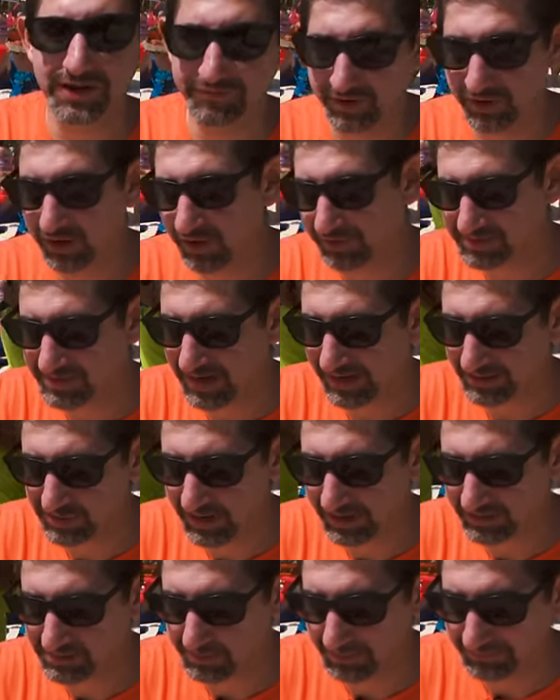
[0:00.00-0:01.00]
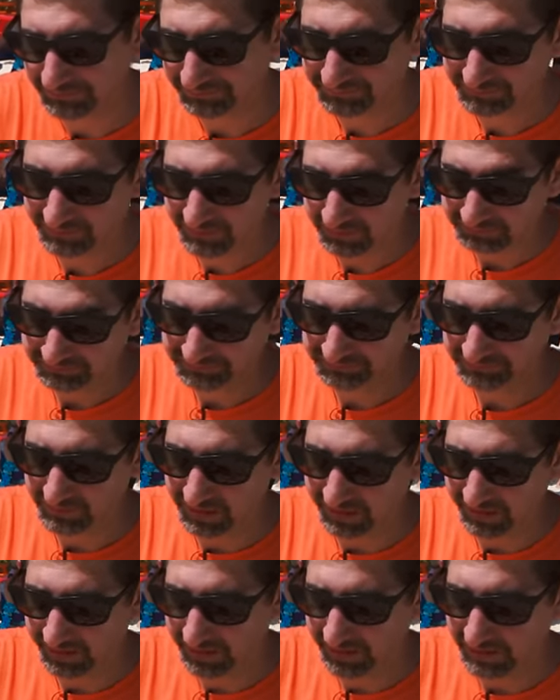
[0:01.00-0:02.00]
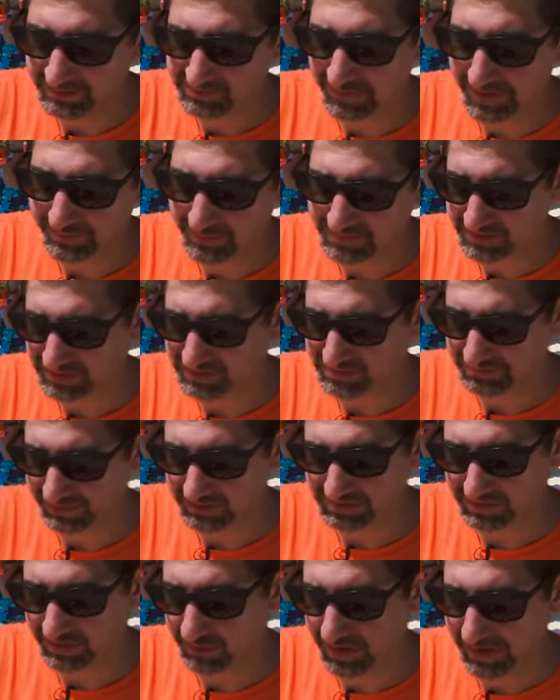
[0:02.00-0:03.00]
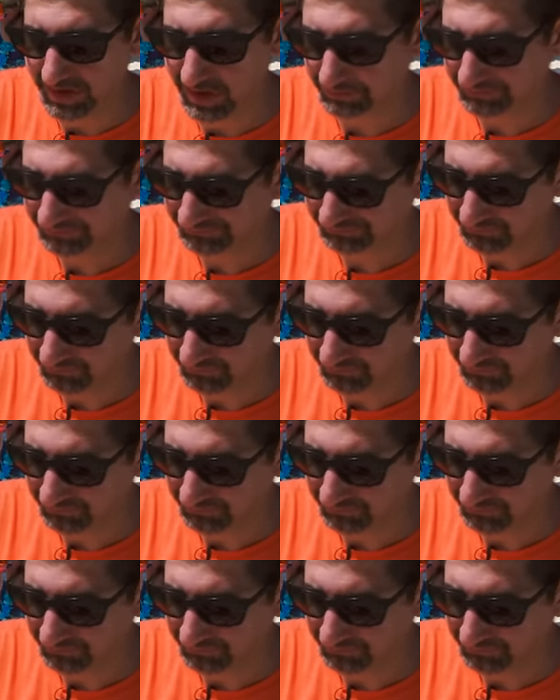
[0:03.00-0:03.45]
have it at all the snack shacks, but it's famous because it's here right now.